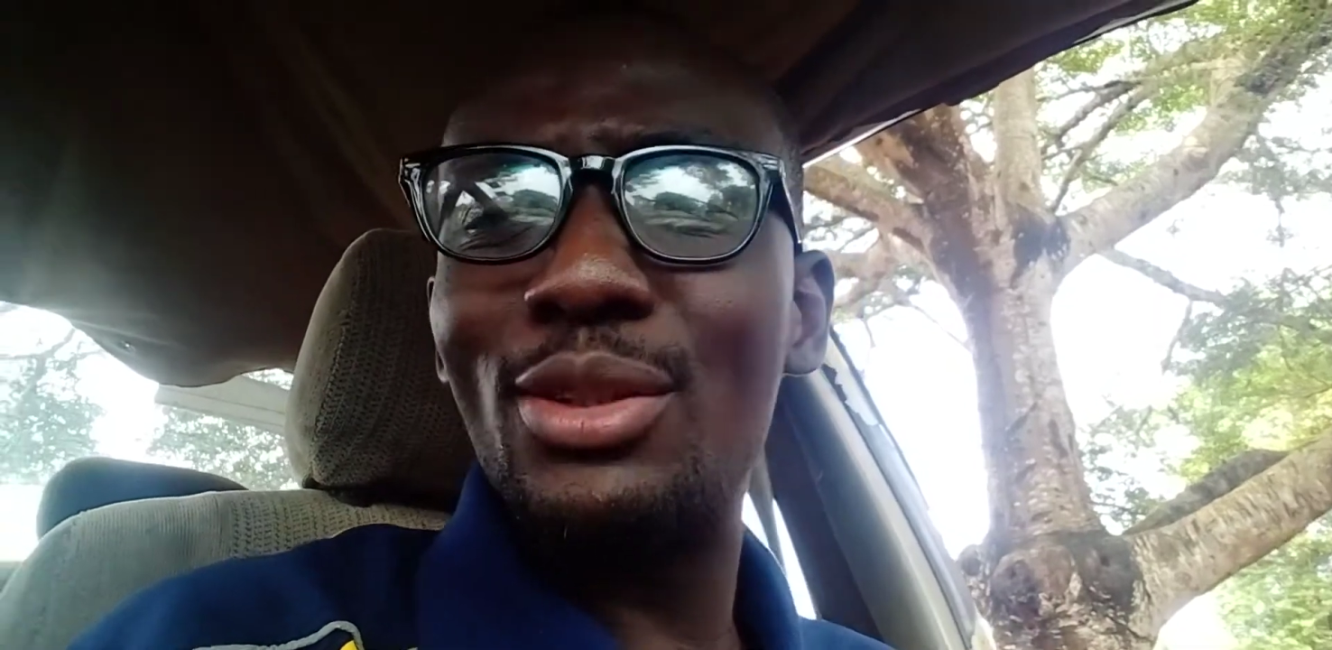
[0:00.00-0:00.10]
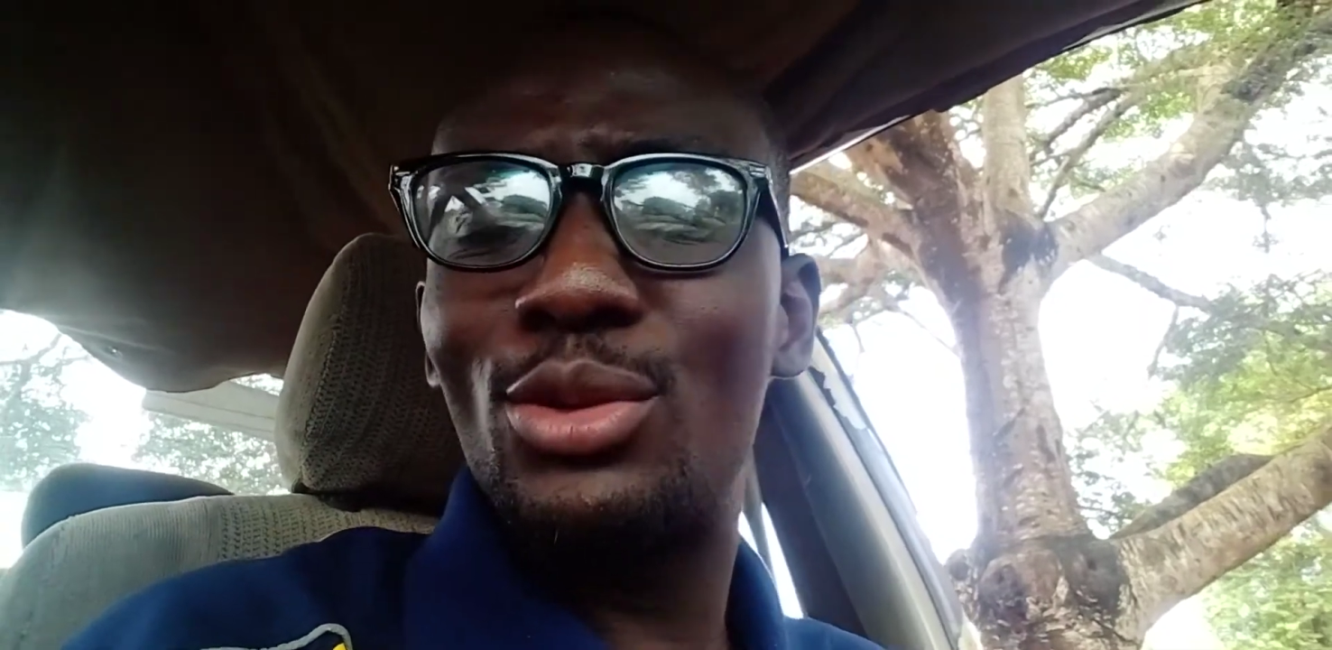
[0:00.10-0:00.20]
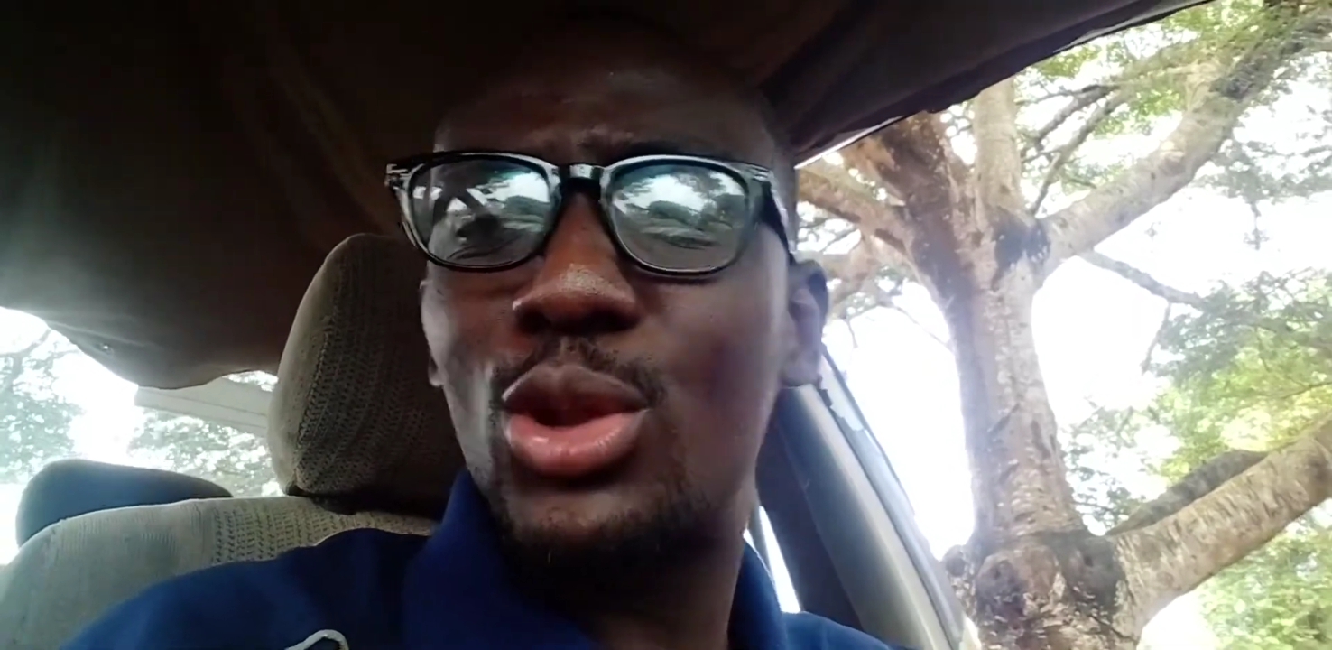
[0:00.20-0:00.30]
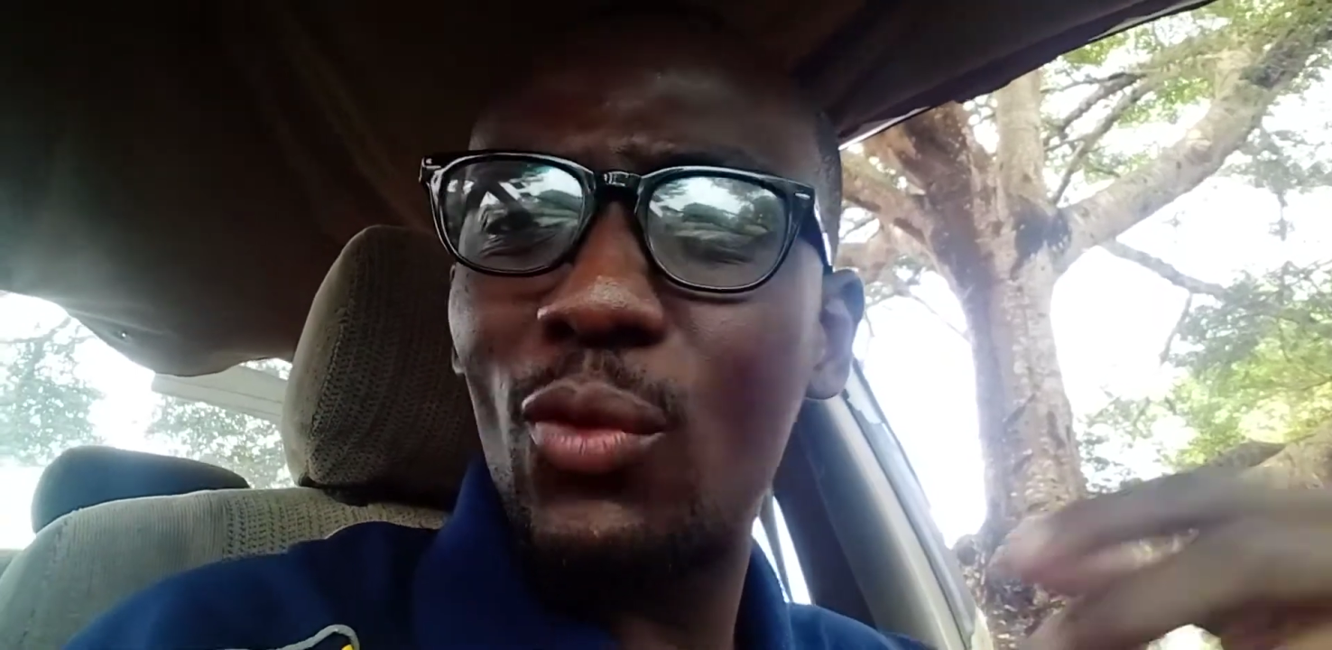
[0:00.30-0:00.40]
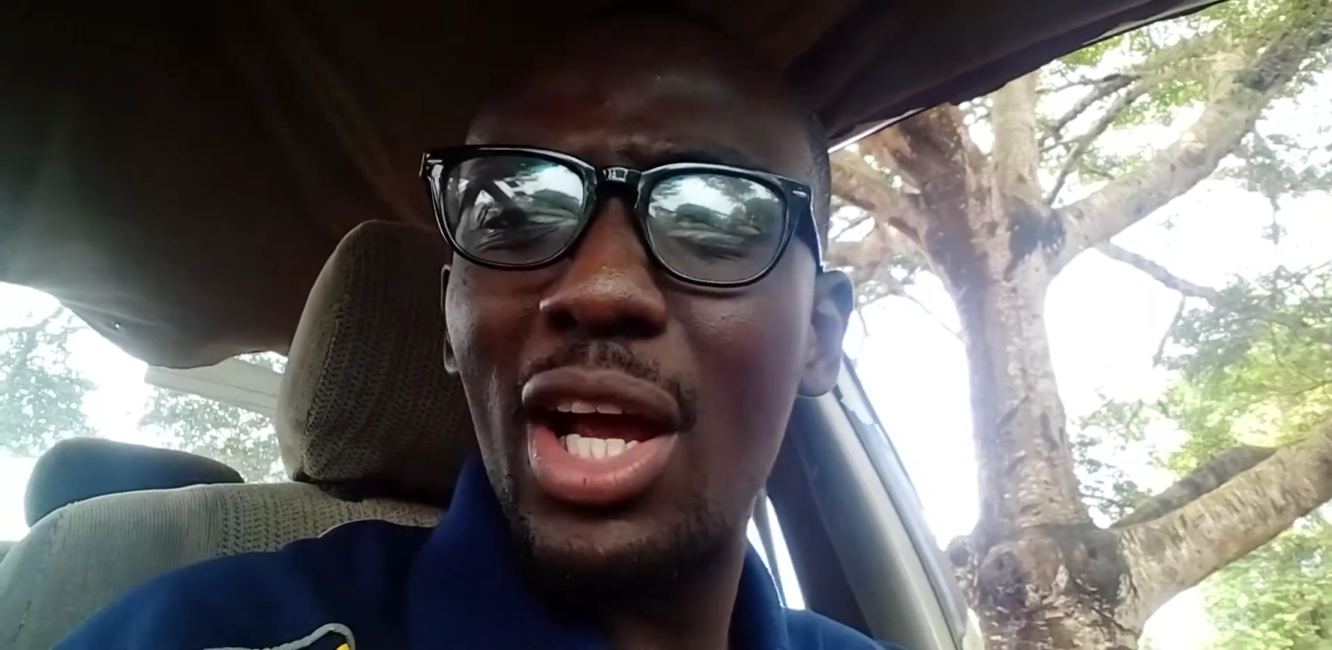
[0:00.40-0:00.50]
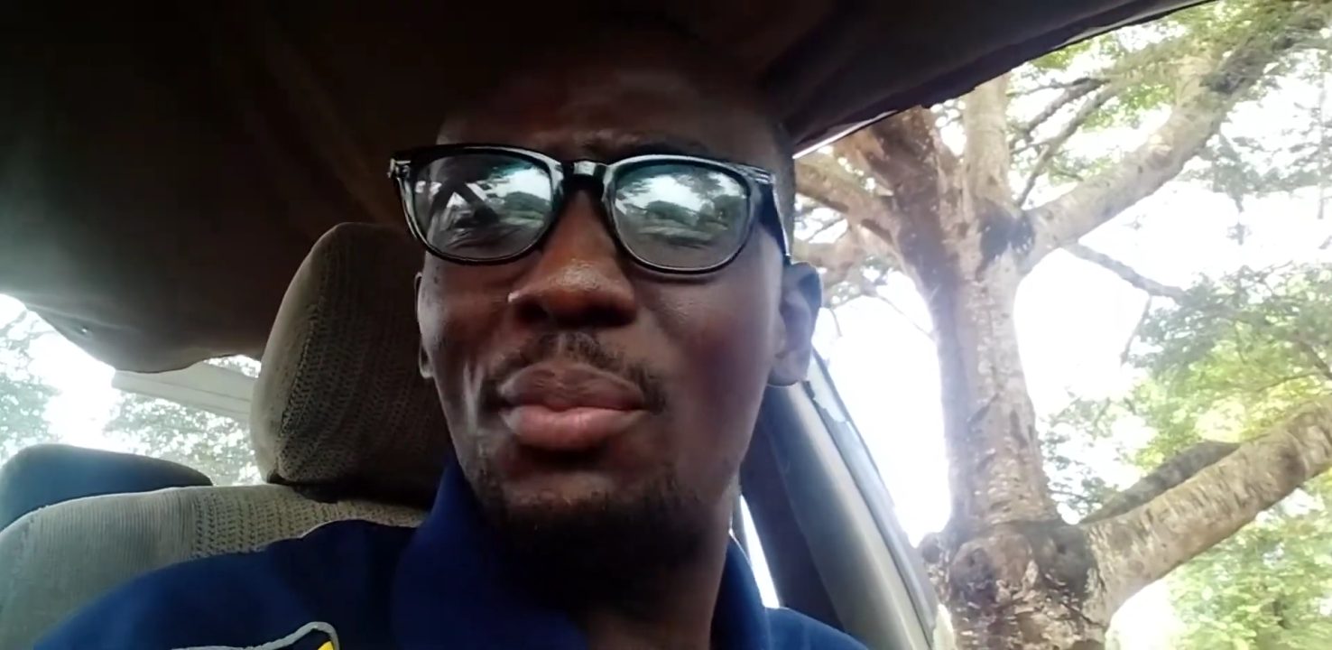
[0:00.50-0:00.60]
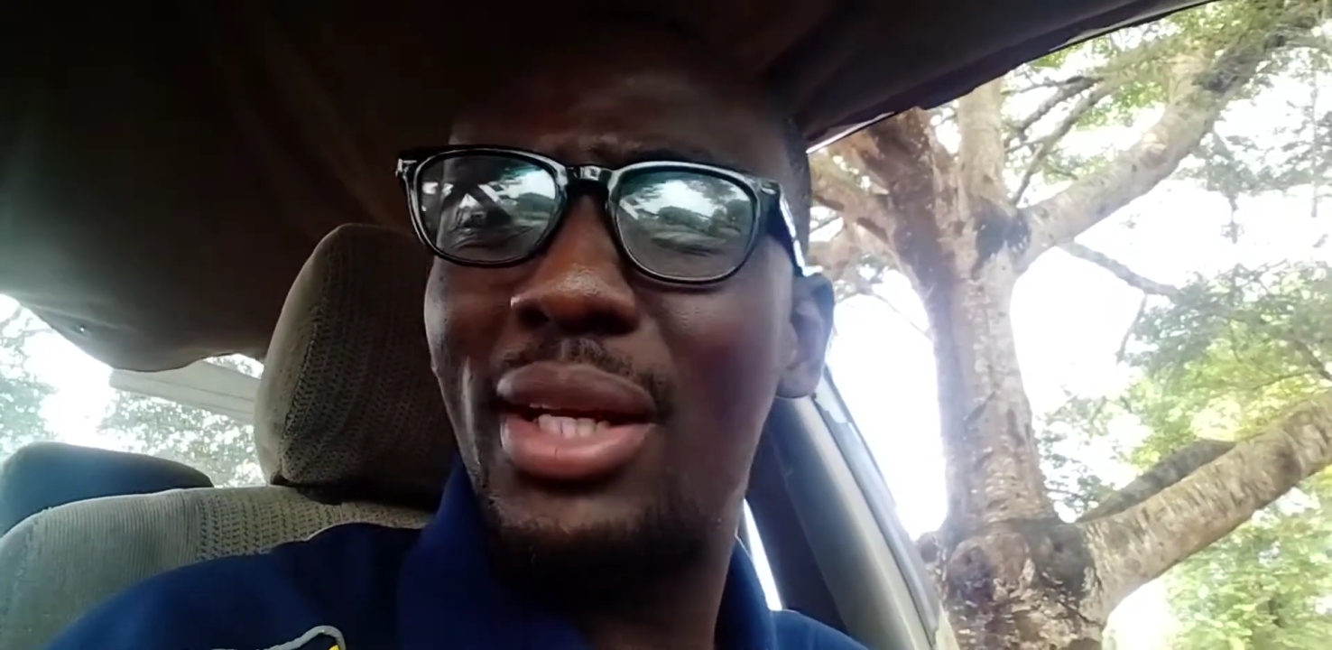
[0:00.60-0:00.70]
to survive